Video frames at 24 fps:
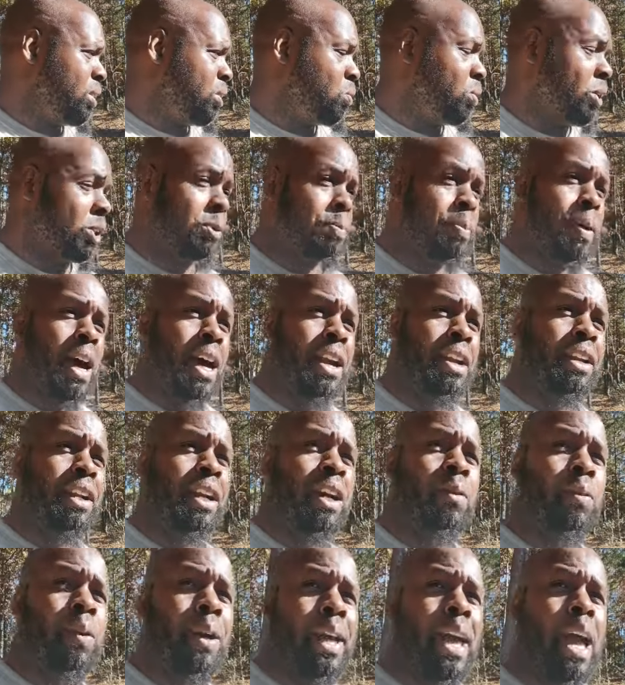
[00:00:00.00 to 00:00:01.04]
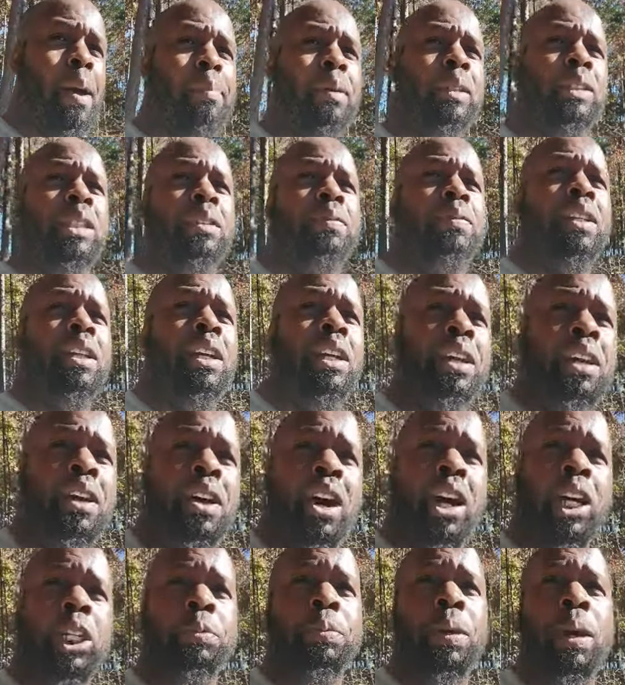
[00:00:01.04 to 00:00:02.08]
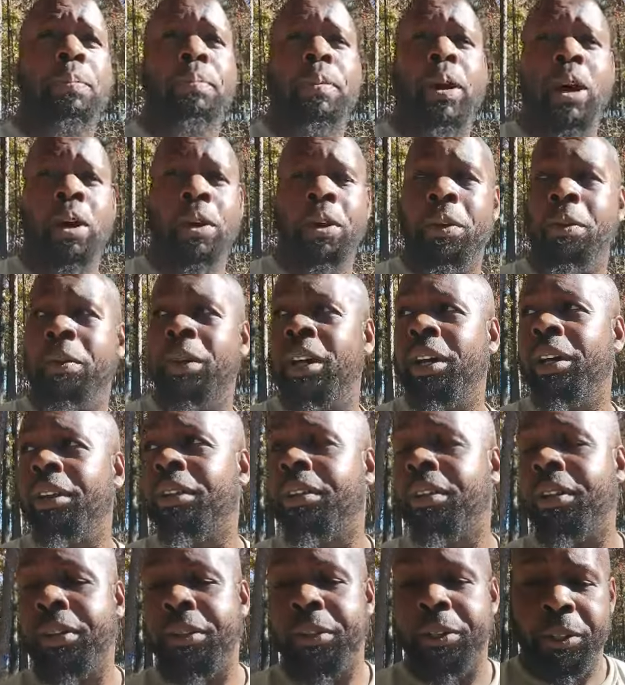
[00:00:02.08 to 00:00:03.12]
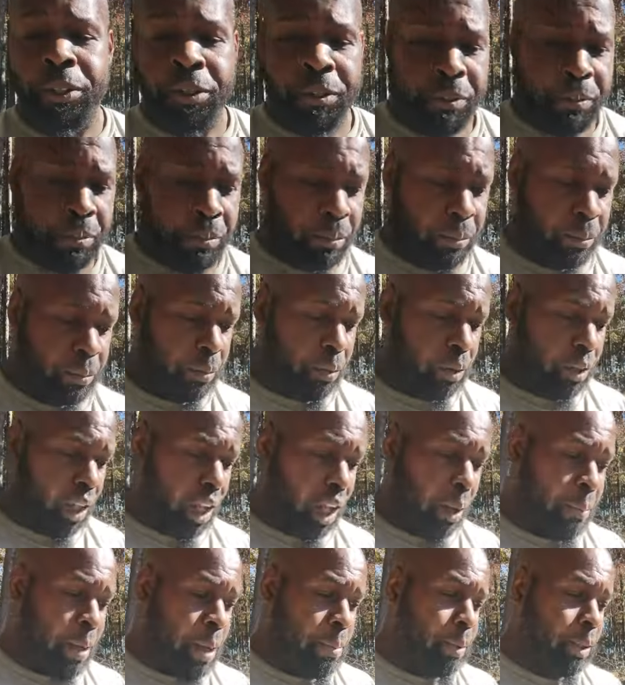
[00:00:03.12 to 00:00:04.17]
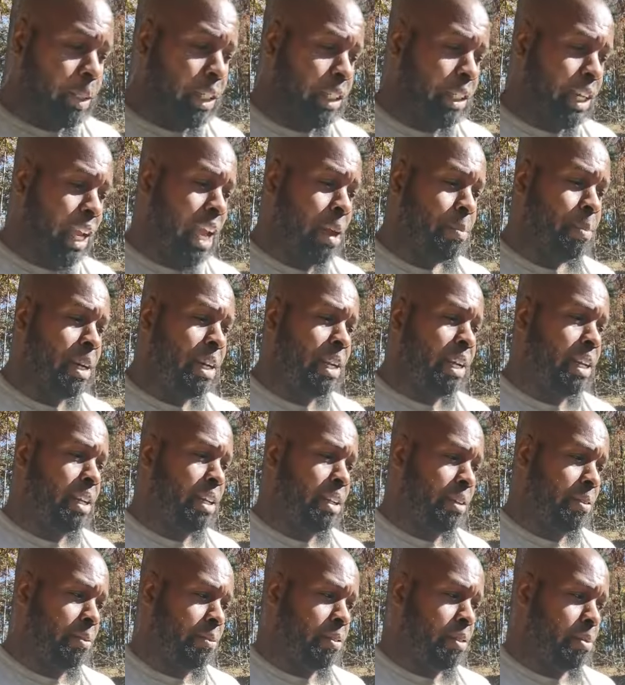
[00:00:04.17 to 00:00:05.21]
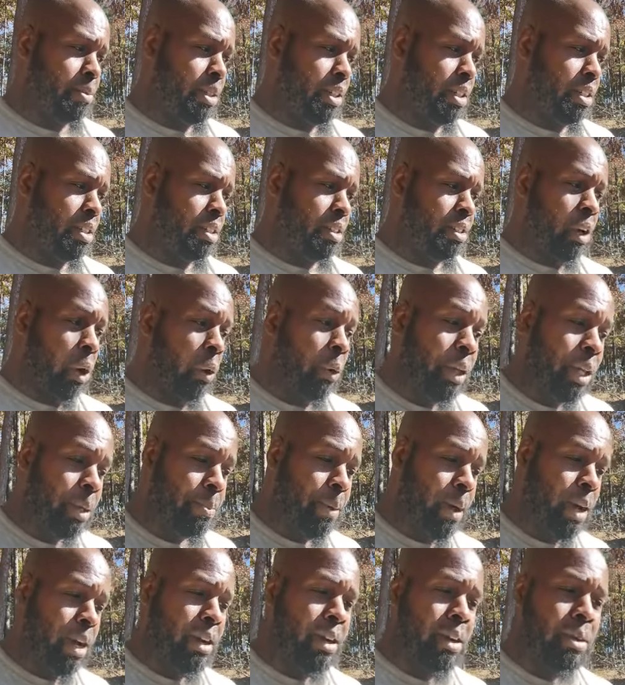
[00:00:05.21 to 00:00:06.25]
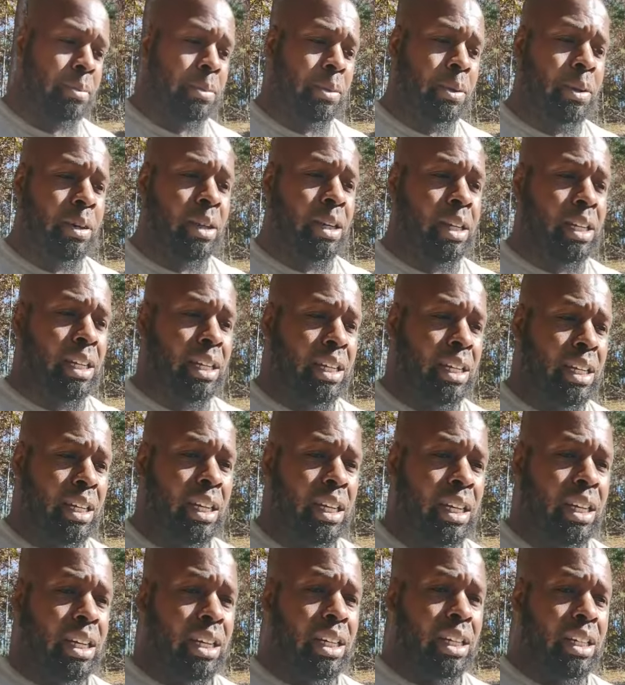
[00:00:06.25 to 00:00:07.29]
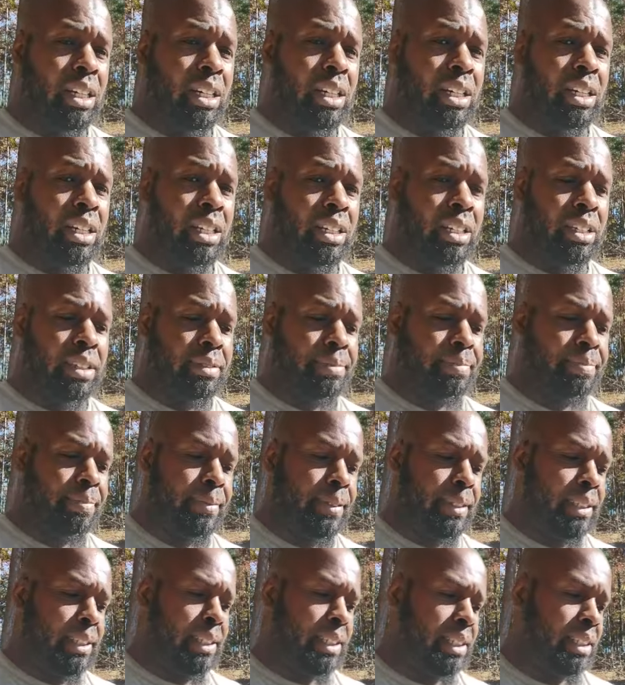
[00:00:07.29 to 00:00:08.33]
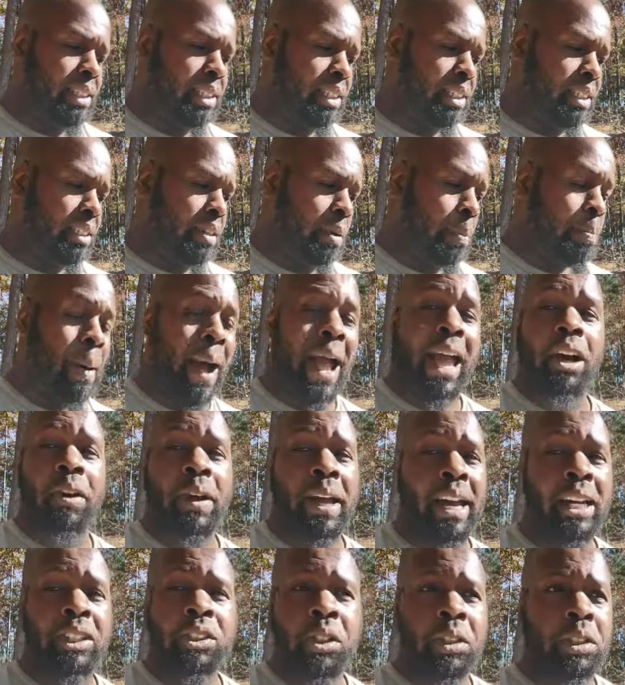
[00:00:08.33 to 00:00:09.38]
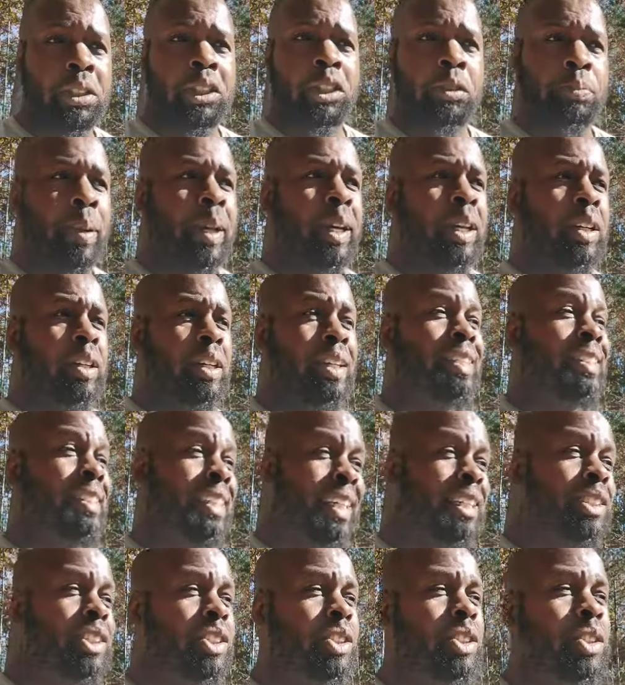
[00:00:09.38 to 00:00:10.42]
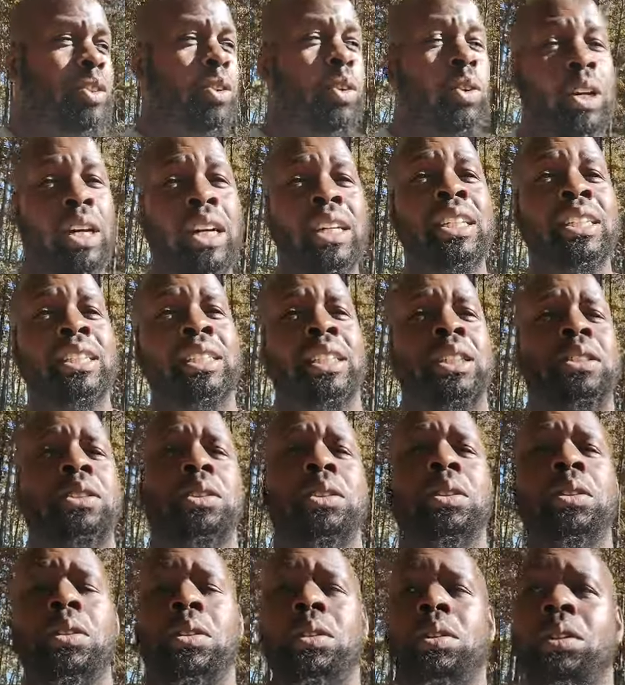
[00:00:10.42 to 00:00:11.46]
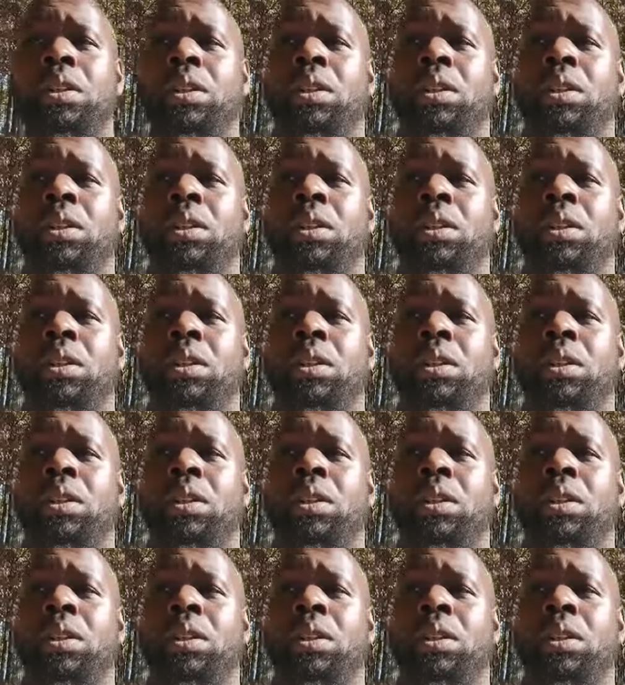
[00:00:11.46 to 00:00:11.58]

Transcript: responding on what happens if the ER is bombarded with people contaminated from a dirty bomb or a, a biohazardous spill, intentional or unintentional.